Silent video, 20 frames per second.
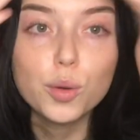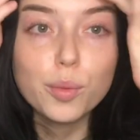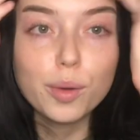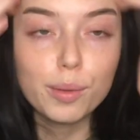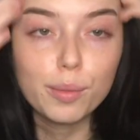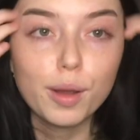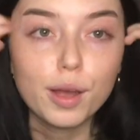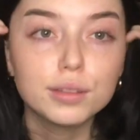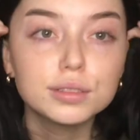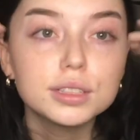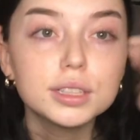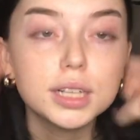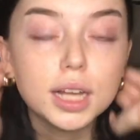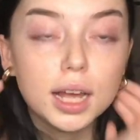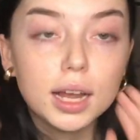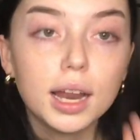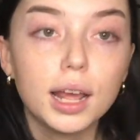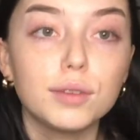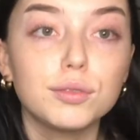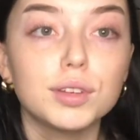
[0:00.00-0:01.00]
my brows are
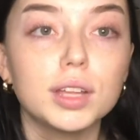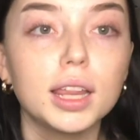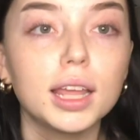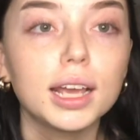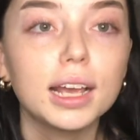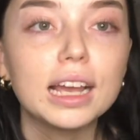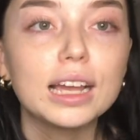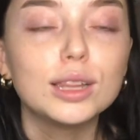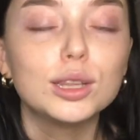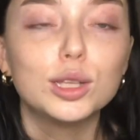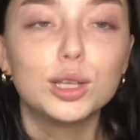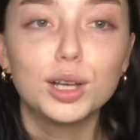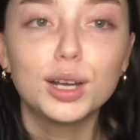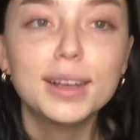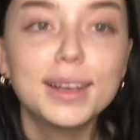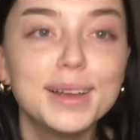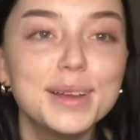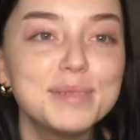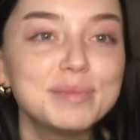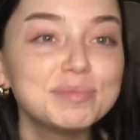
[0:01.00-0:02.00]
done. I feel like I
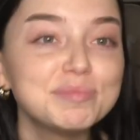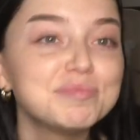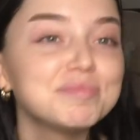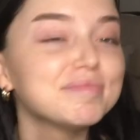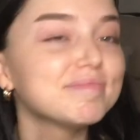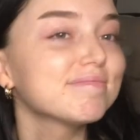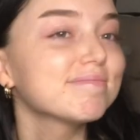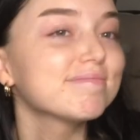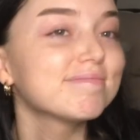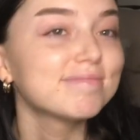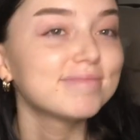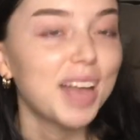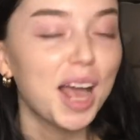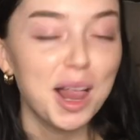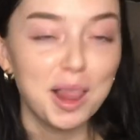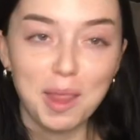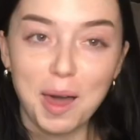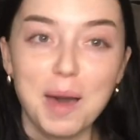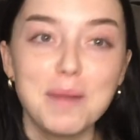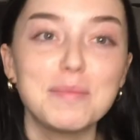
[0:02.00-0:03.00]
look
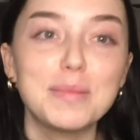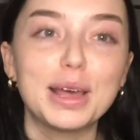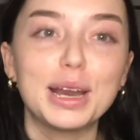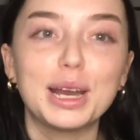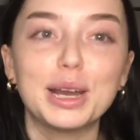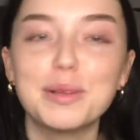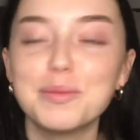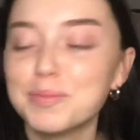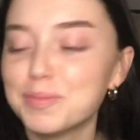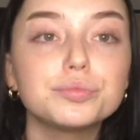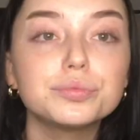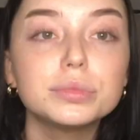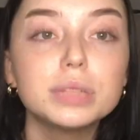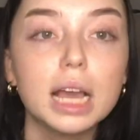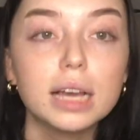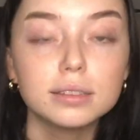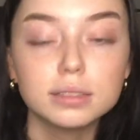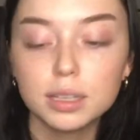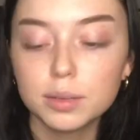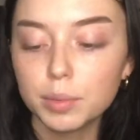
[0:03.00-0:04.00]
a lot better.
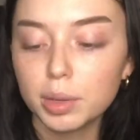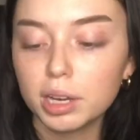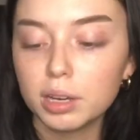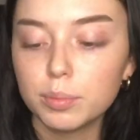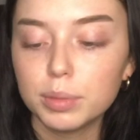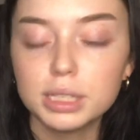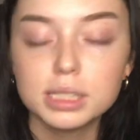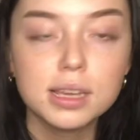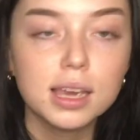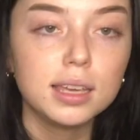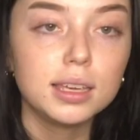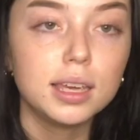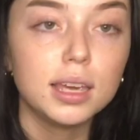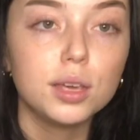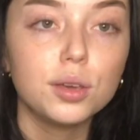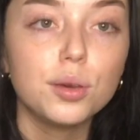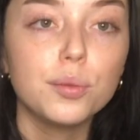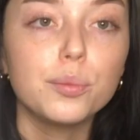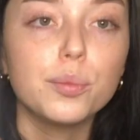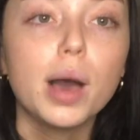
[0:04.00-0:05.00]
Next, I'm gonna be
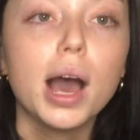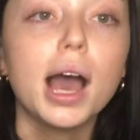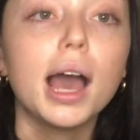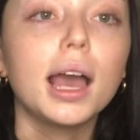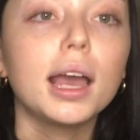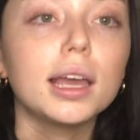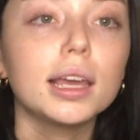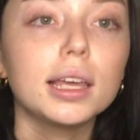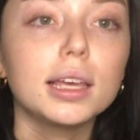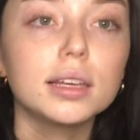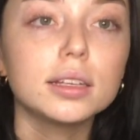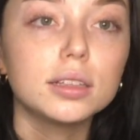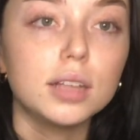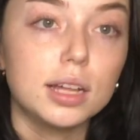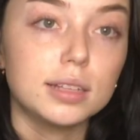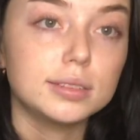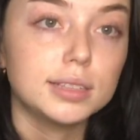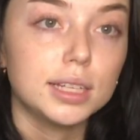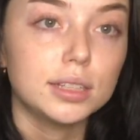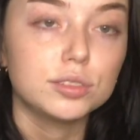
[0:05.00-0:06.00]
taking my
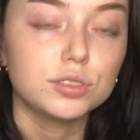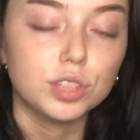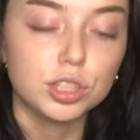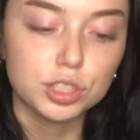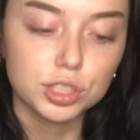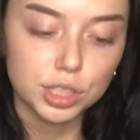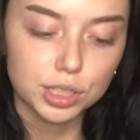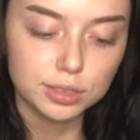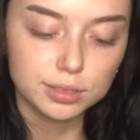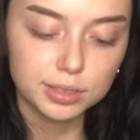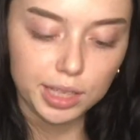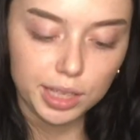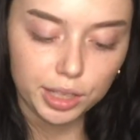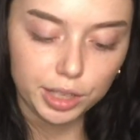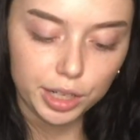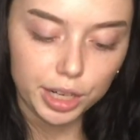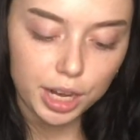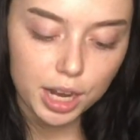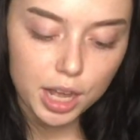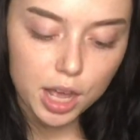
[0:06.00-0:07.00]
Glossier Stretch Concealer.